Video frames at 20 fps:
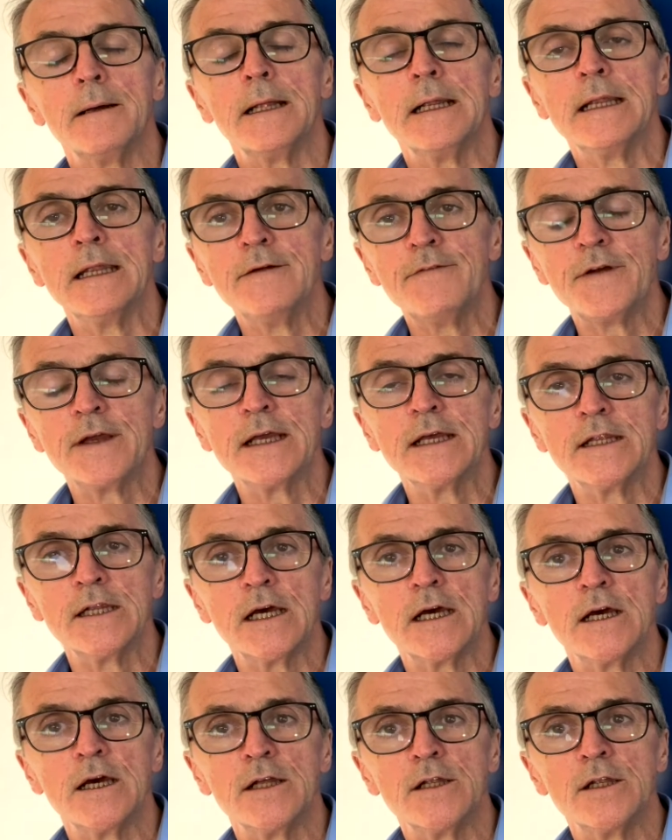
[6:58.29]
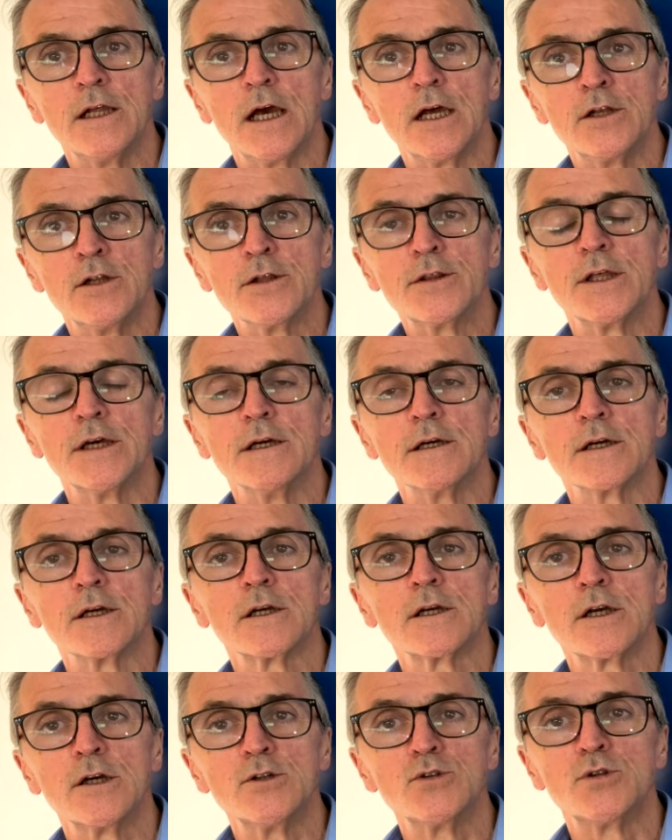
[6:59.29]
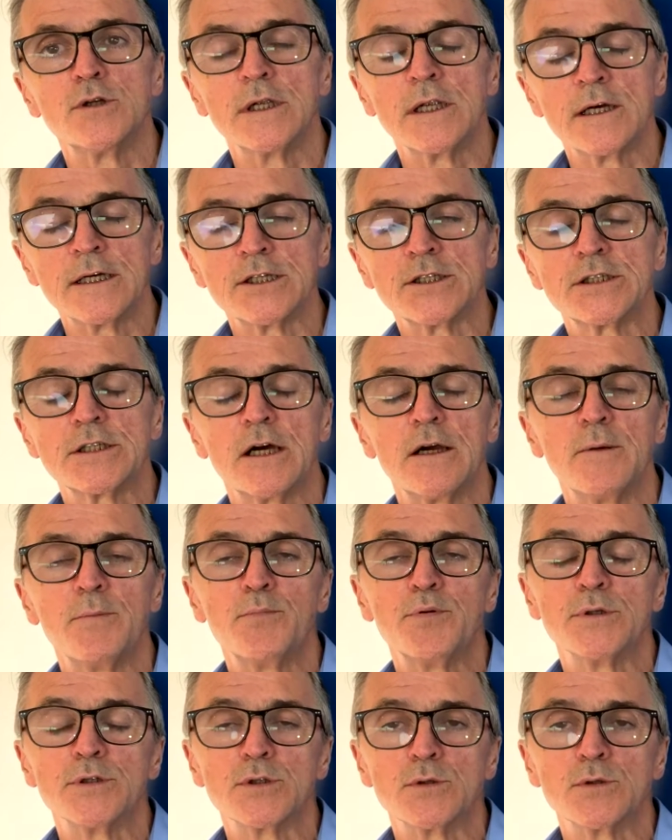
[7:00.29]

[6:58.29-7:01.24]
living in another country like Cyprus